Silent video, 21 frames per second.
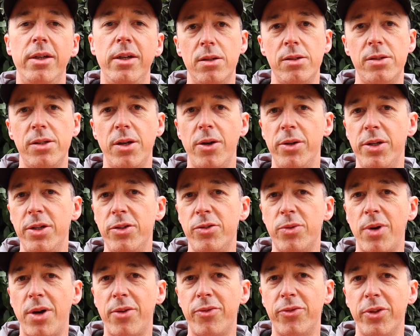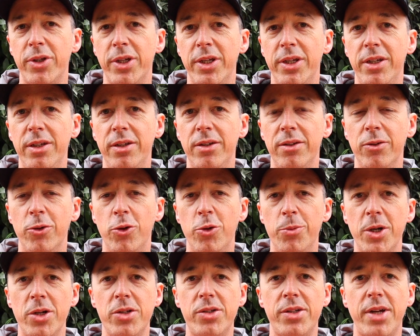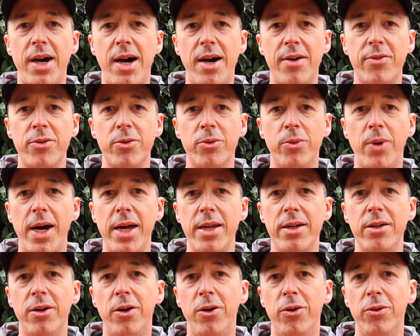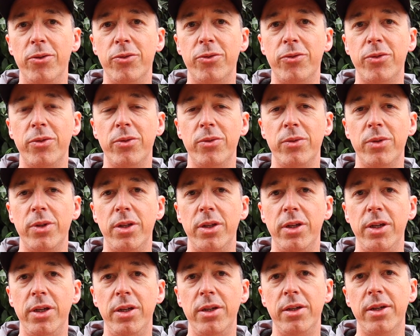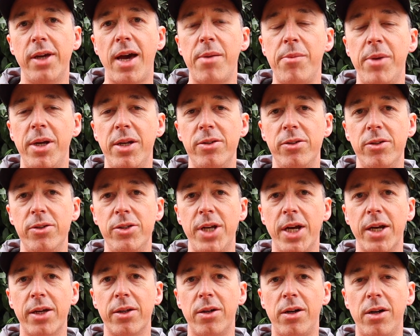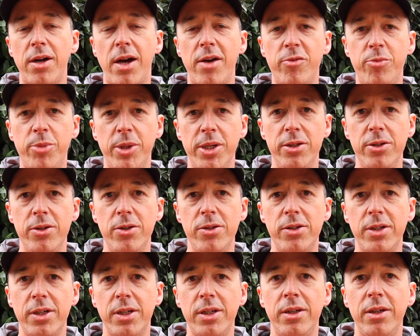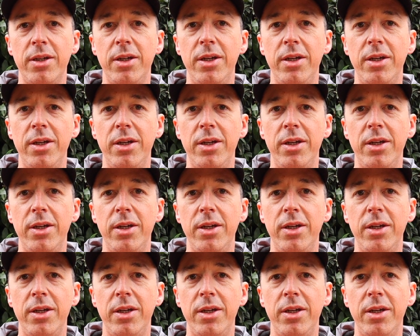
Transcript: So it is roughly almost half the weight of the Kathmandu jacket I have been using,